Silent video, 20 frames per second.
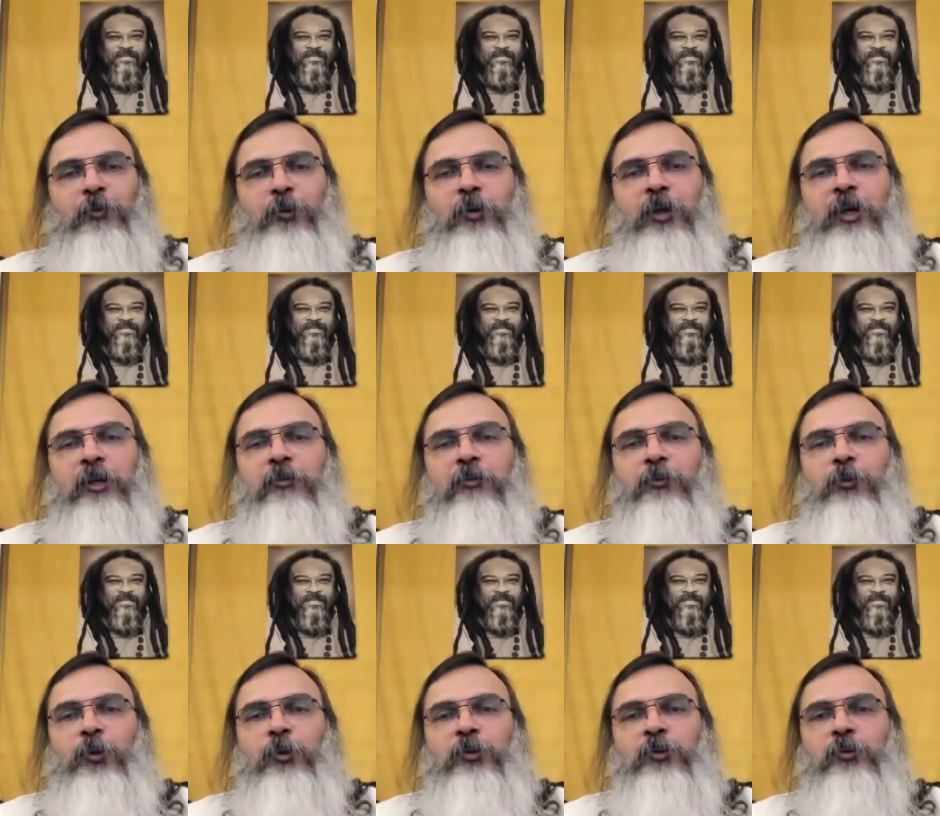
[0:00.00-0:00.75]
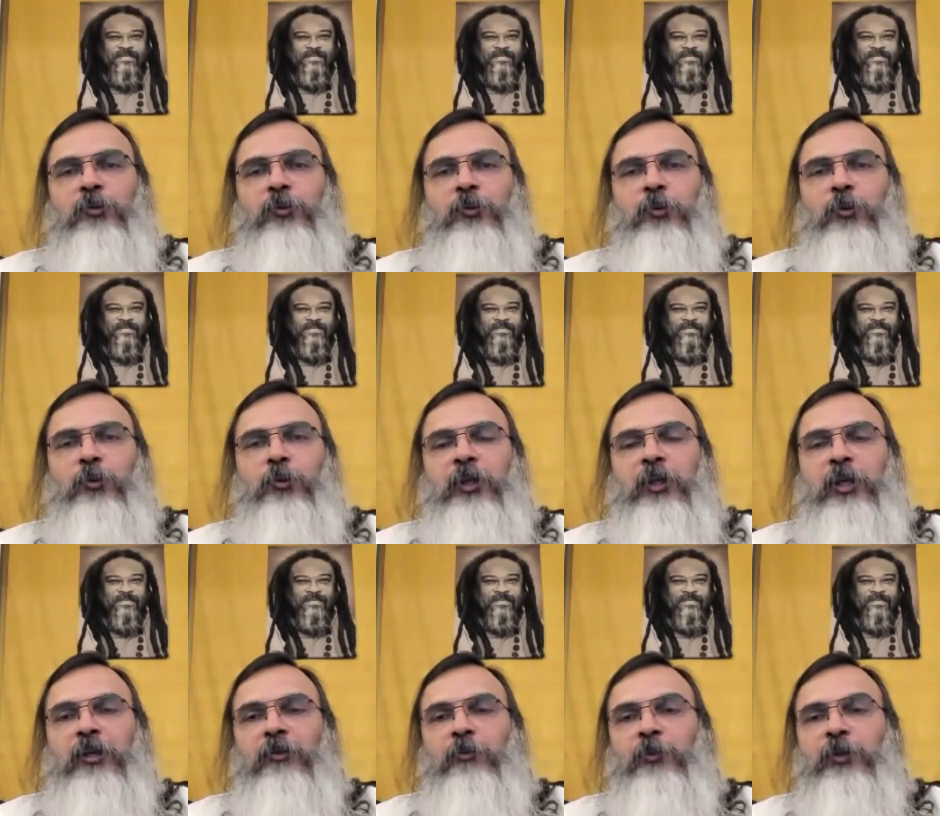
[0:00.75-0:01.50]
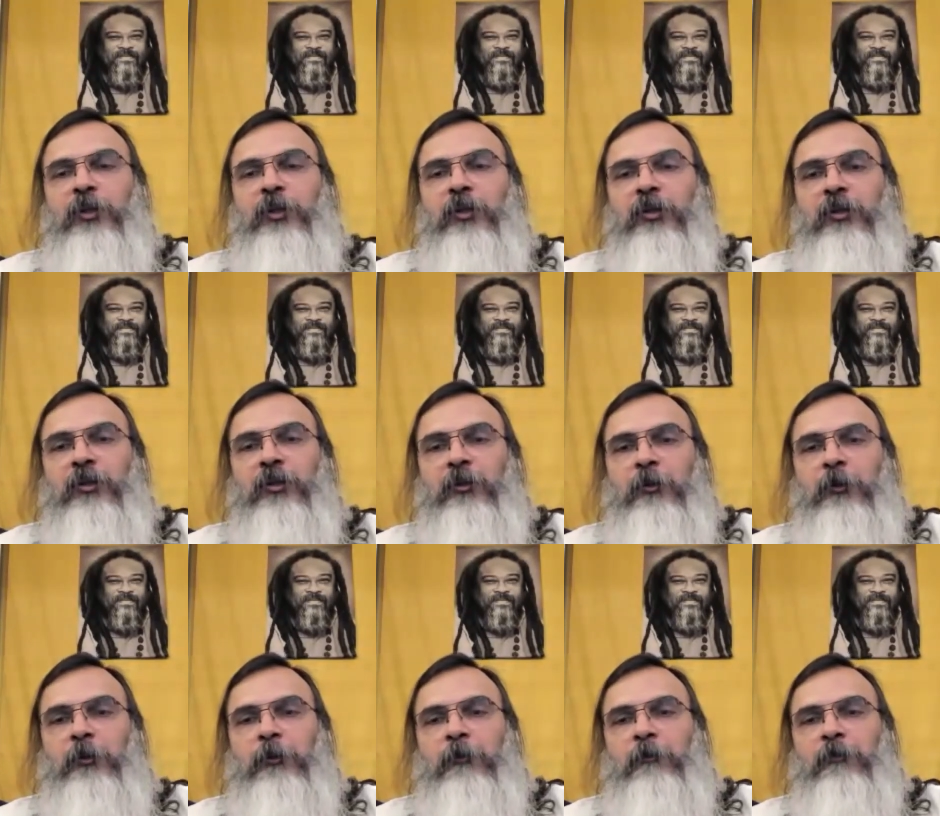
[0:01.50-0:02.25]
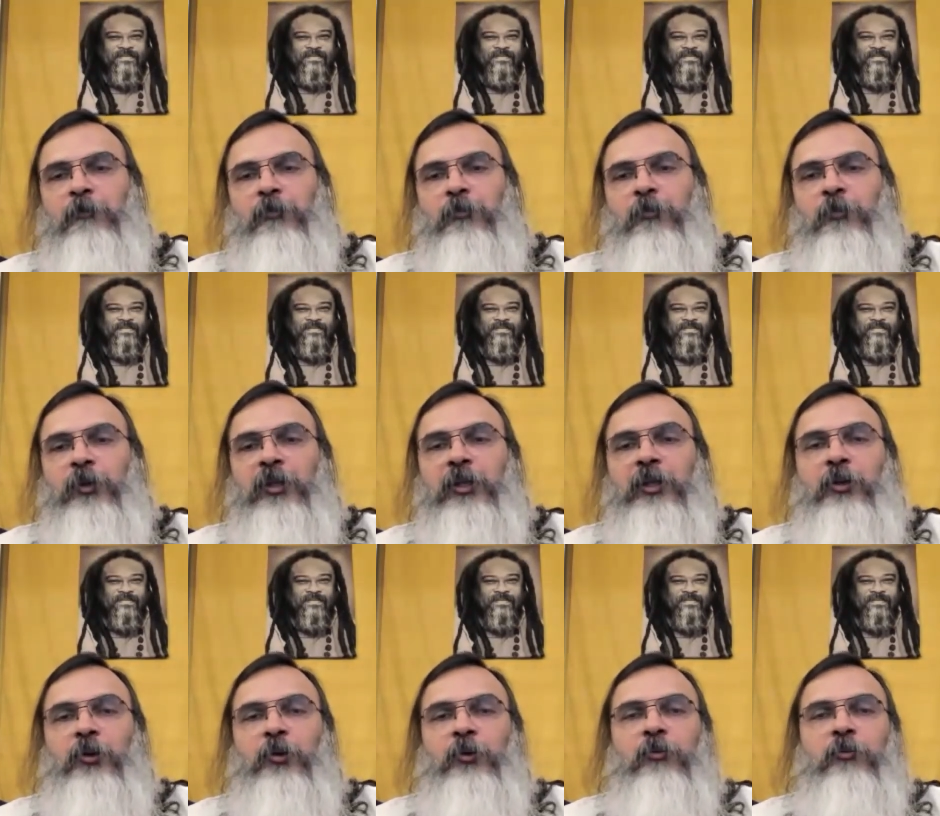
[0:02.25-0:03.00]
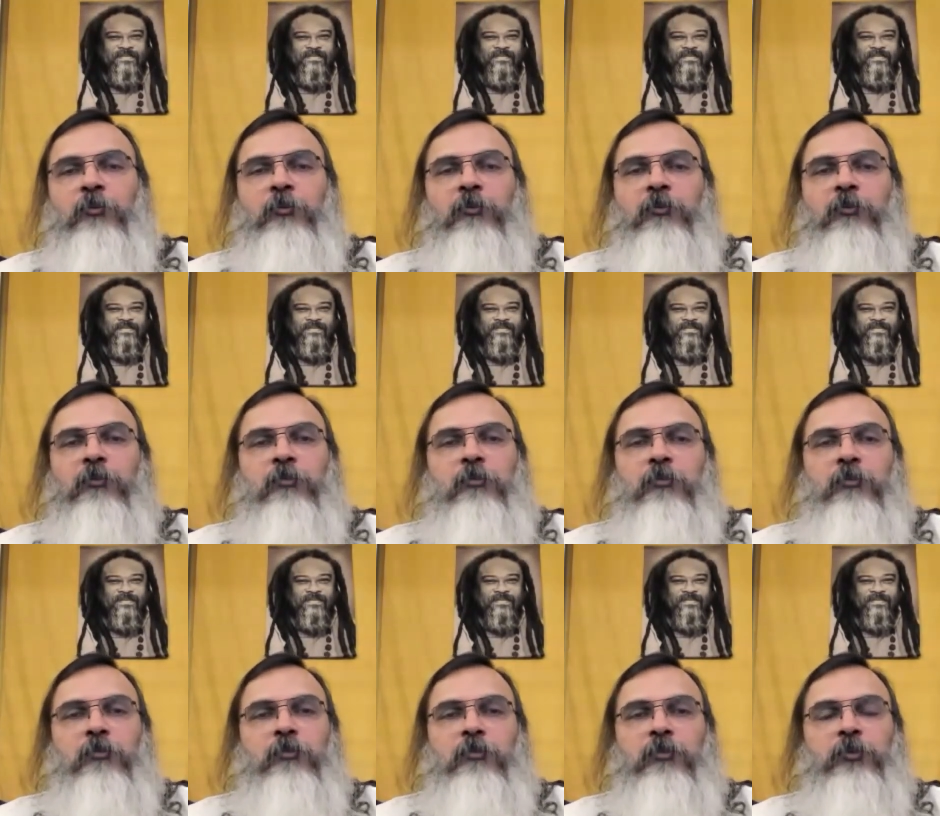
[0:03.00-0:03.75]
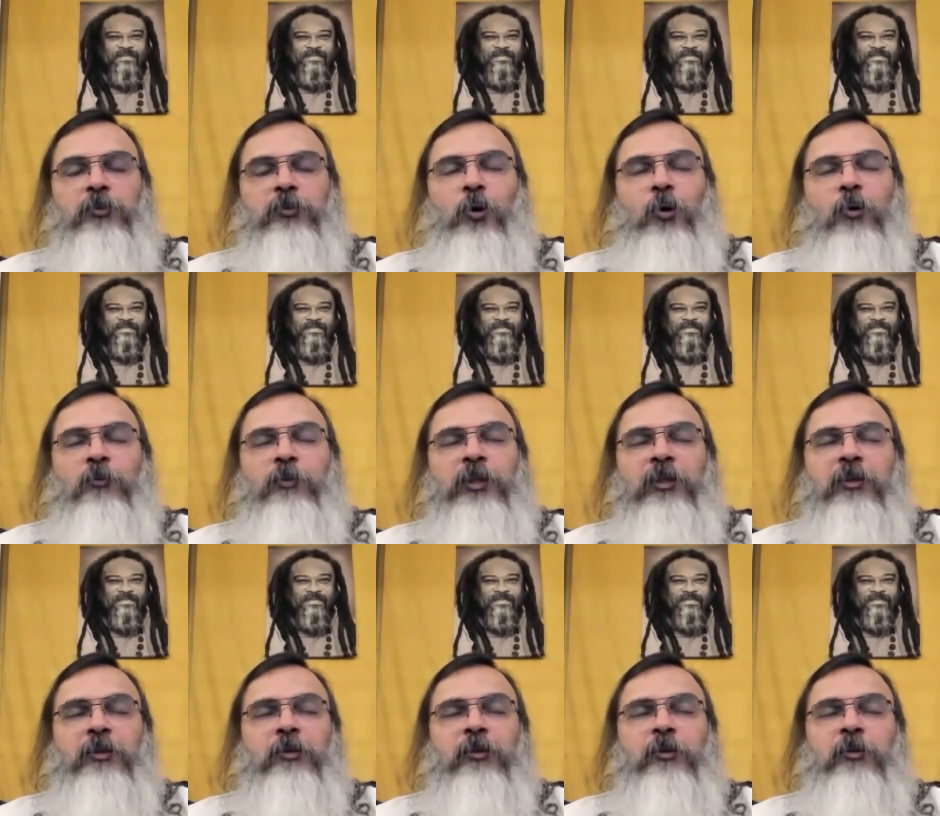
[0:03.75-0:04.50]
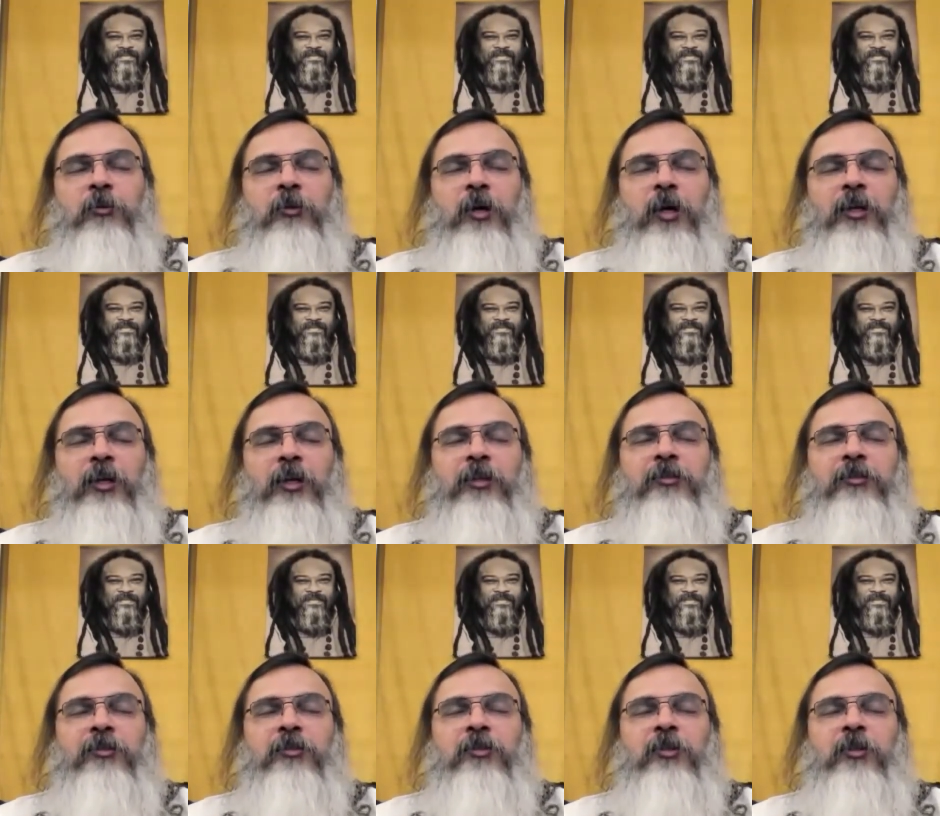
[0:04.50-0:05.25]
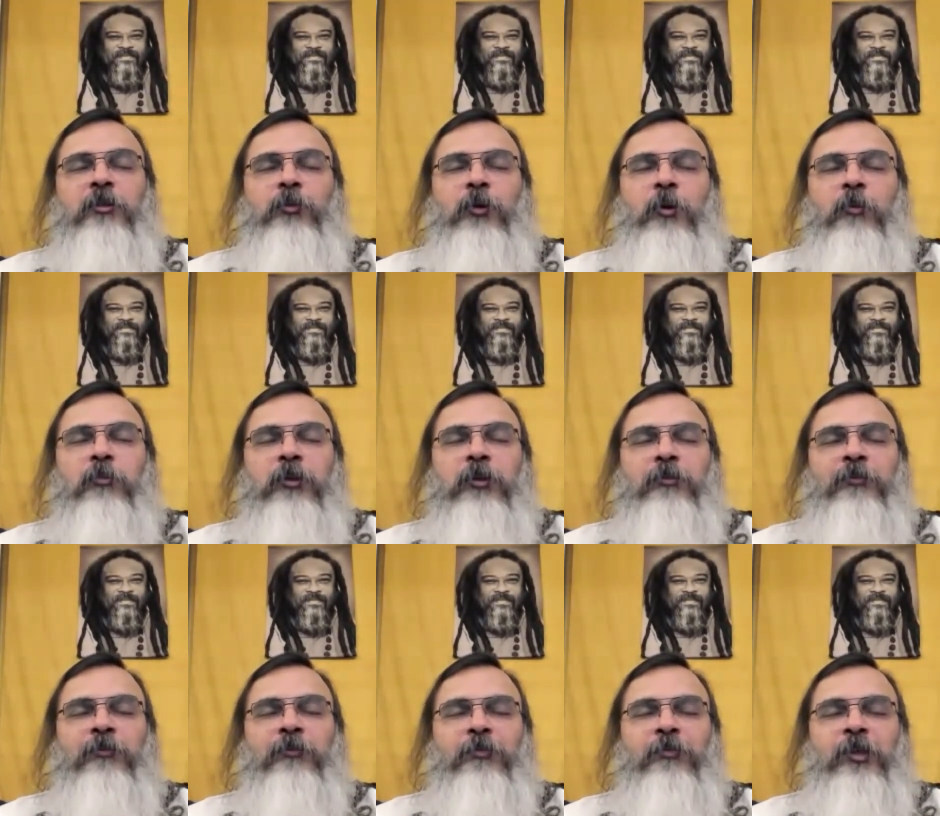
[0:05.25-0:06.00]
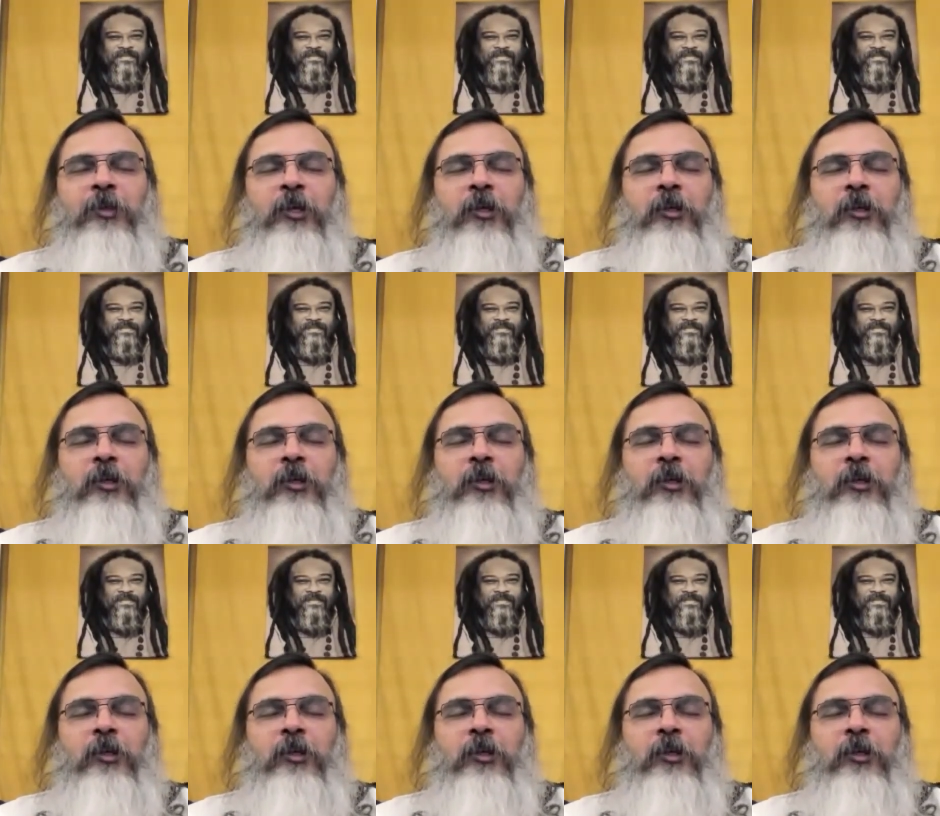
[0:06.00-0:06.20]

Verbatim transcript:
Speaker 1: And of course, so then we are working on solving an unexistent problem.